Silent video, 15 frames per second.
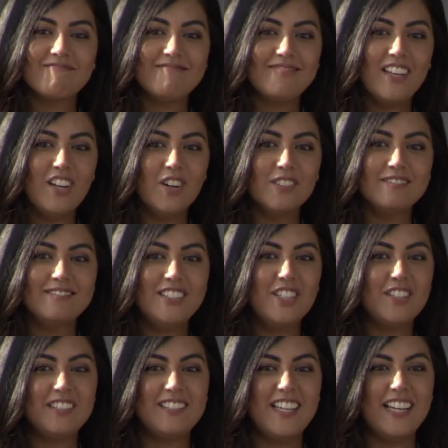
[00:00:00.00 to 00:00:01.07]

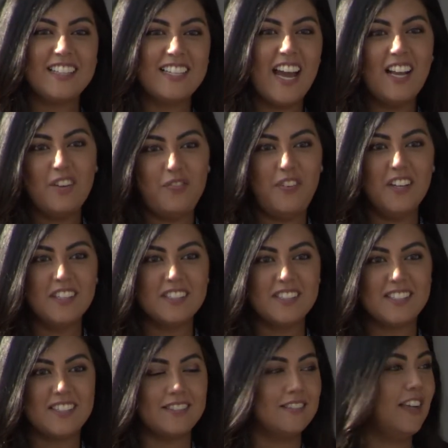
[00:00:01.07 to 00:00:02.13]
It kind of
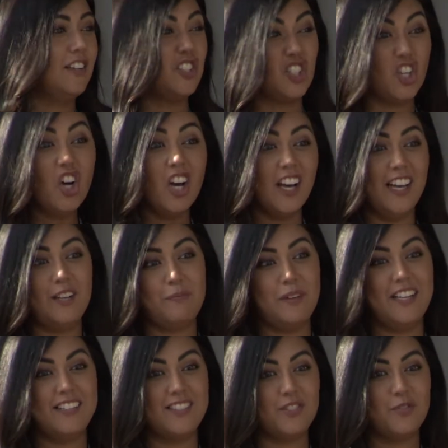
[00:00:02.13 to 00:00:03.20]
feels, it's good, but
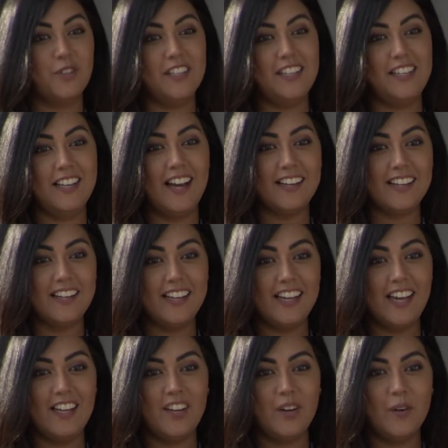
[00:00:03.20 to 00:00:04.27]
it's really not going to
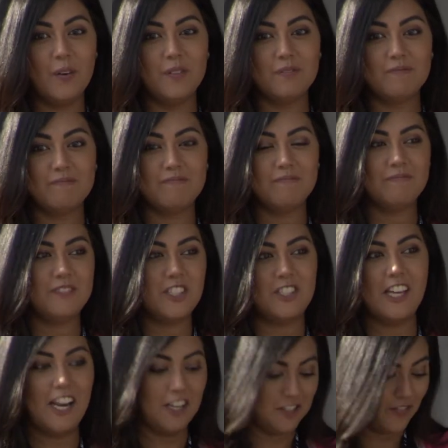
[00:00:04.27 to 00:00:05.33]
get you to
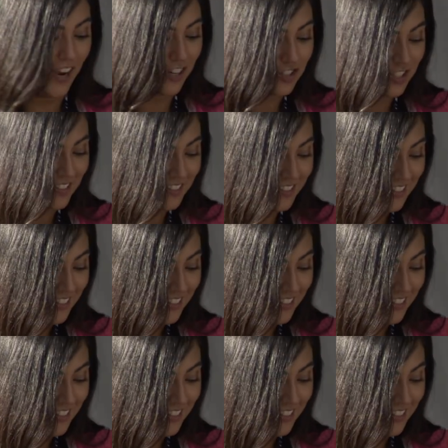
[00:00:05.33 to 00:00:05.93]
satisfaction.